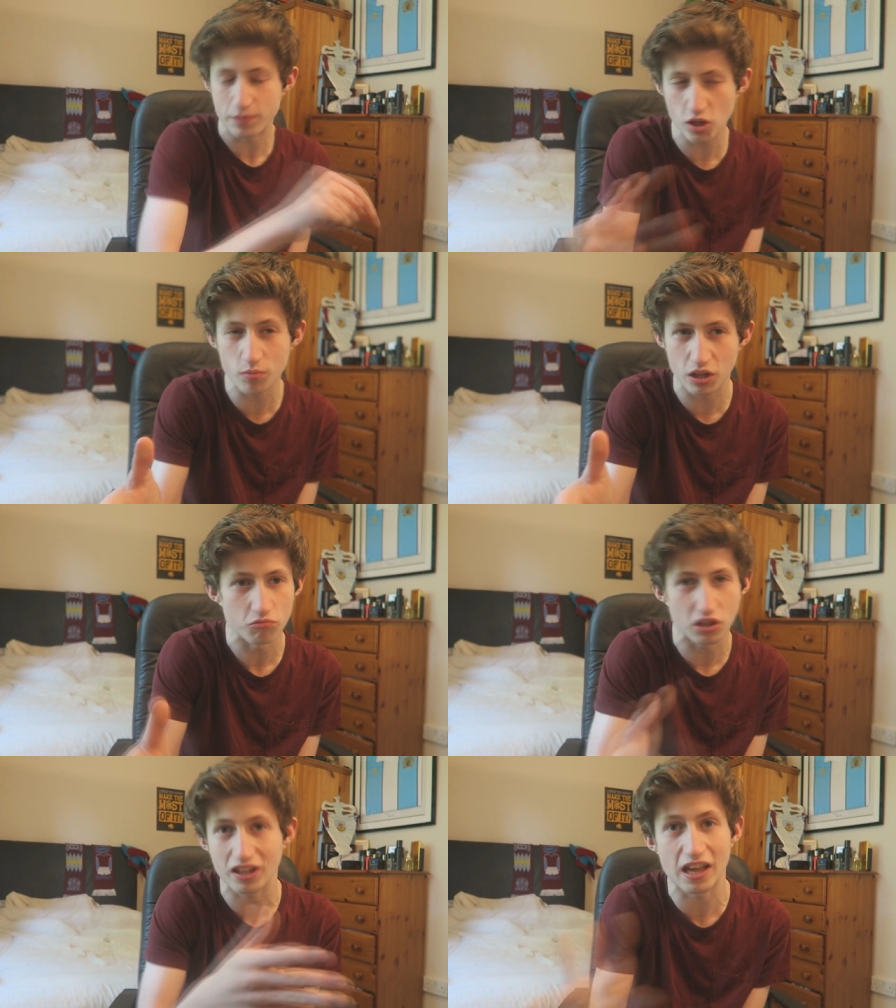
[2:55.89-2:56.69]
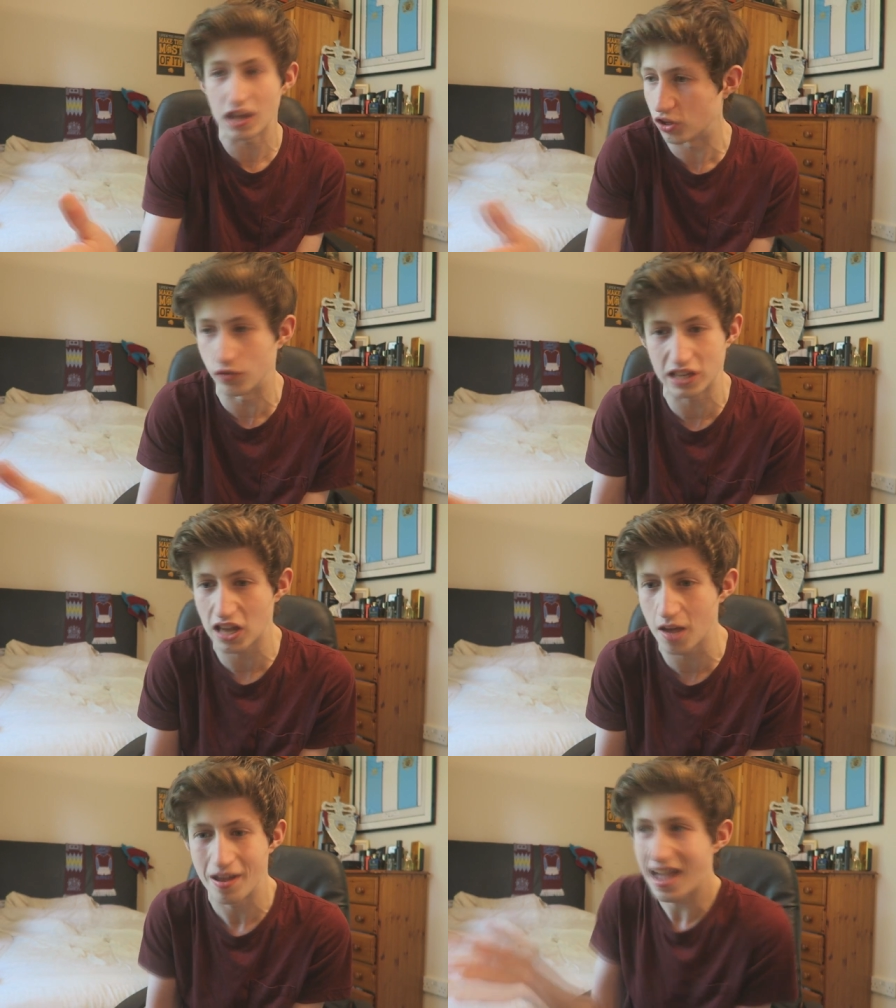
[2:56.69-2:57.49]
Presumably, we're going to get another
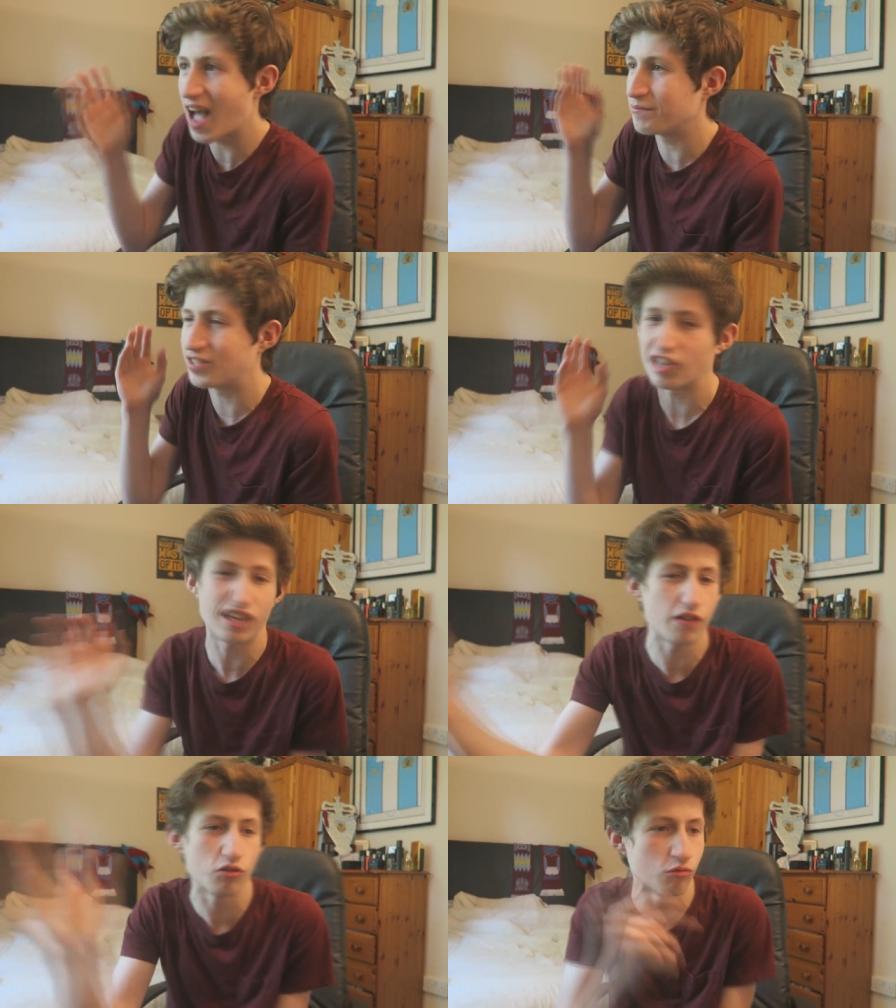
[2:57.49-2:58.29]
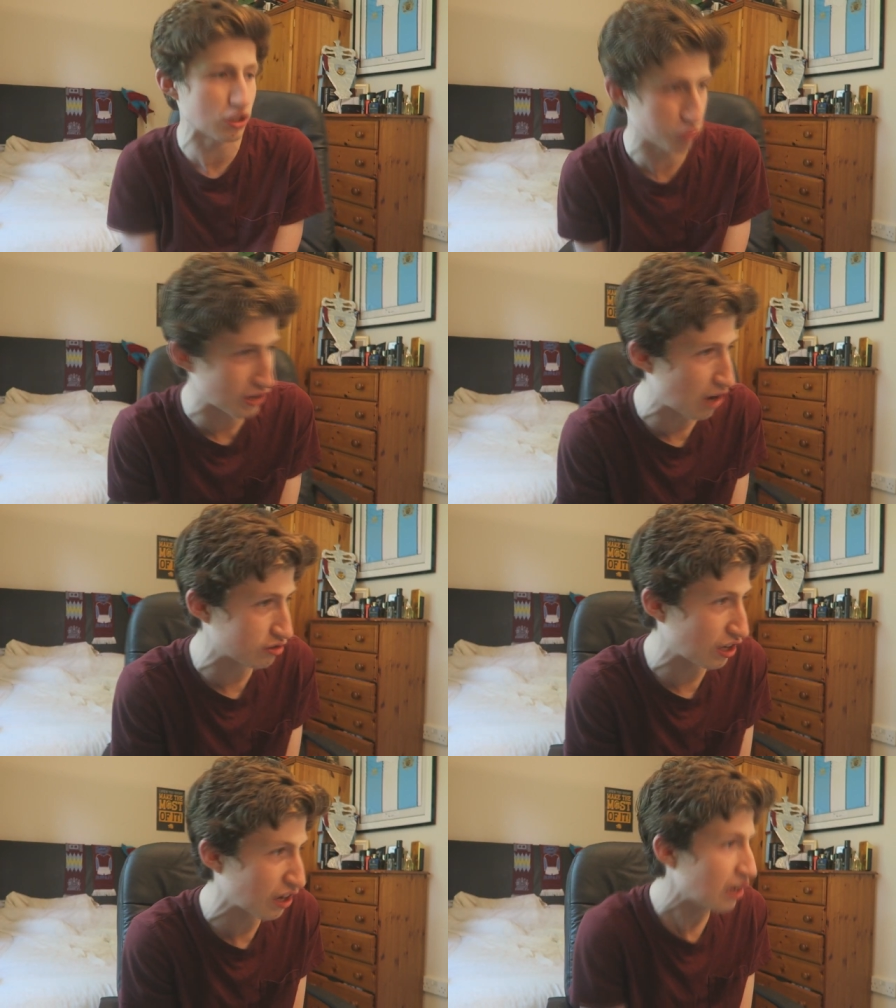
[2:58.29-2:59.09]
CM. I'm seeing Kieran Westwood
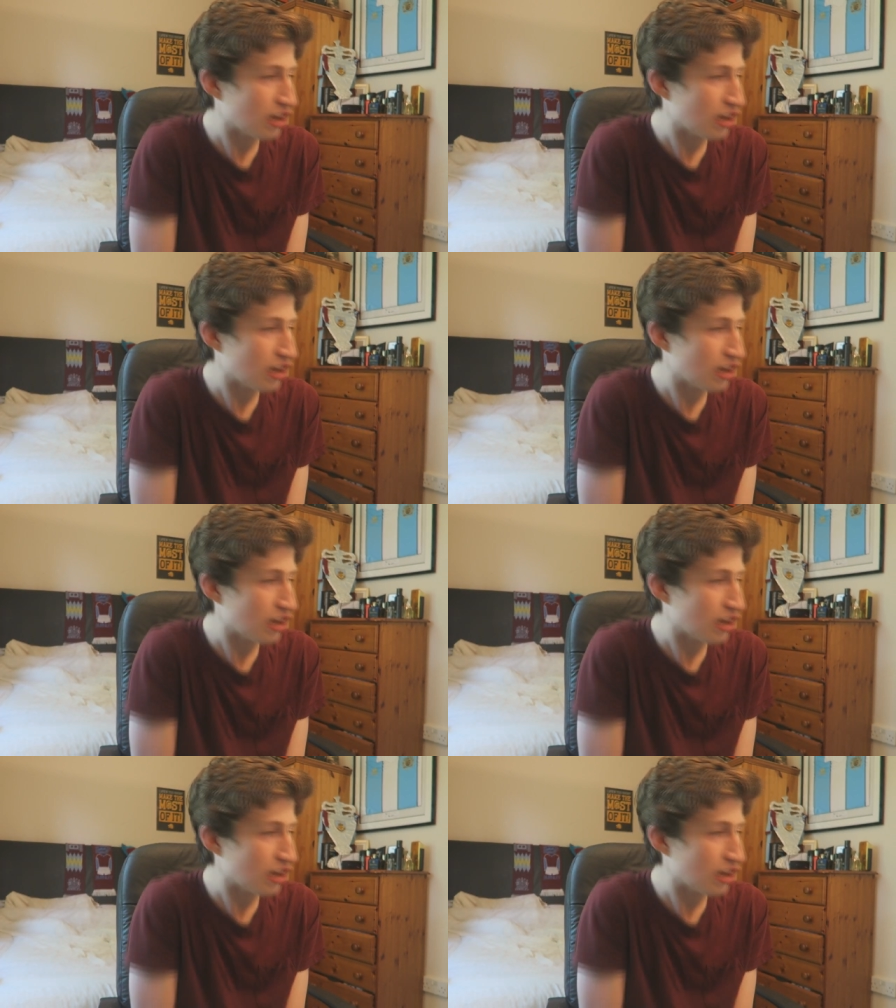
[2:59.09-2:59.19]
out here.